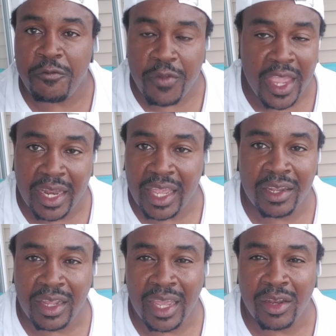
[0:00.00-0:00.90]

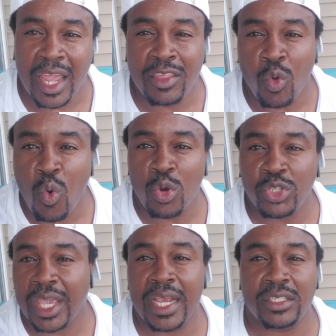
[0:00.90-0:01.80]
in the worst
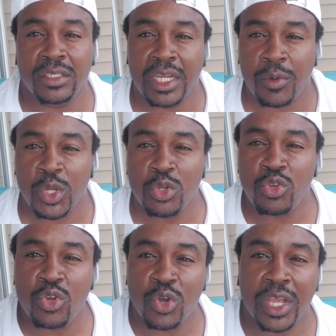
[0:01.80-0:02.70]
case scenario, you're
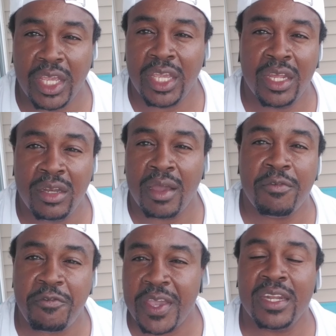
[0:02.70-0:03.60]
gonna end up
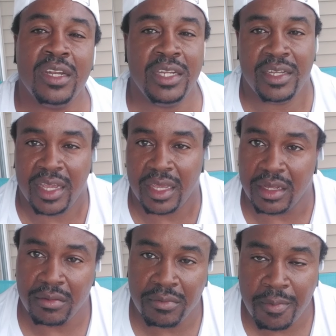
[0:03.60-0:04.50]
fatally dead
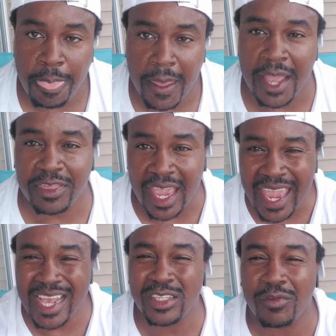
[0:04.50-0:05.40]
at the
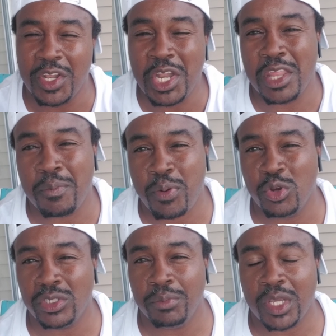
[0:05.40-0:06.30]
hands of another
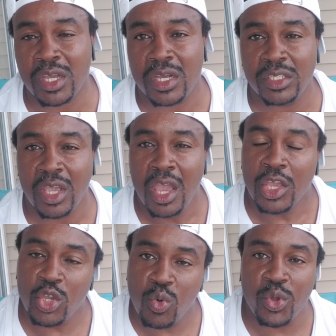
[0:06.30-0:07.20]
person because
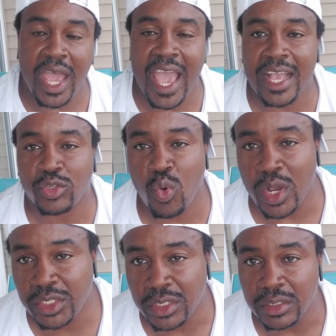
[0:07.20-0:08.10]
you want to ask
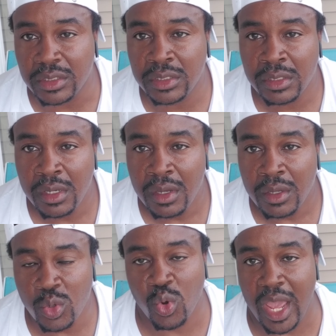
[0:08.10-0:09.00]
questions.
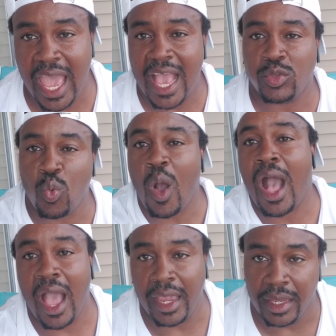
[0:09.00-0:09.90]
You want to ask
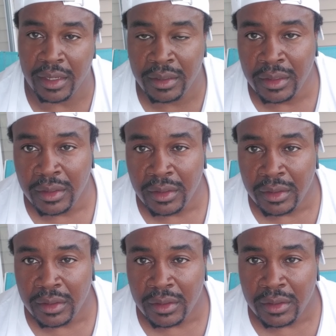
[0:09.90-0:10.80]
why.
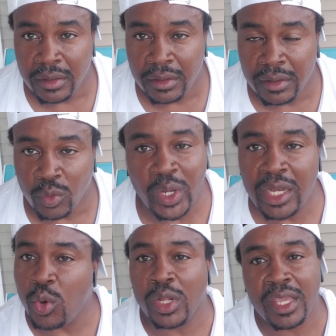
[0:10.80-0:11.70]
We
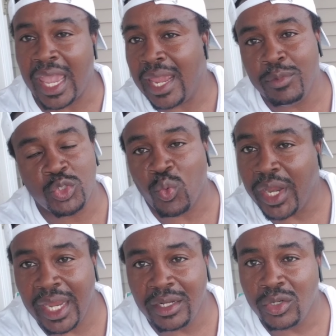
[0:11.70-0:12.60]
know the game is
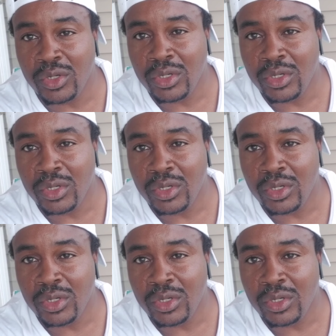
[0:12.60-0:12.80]
rigged.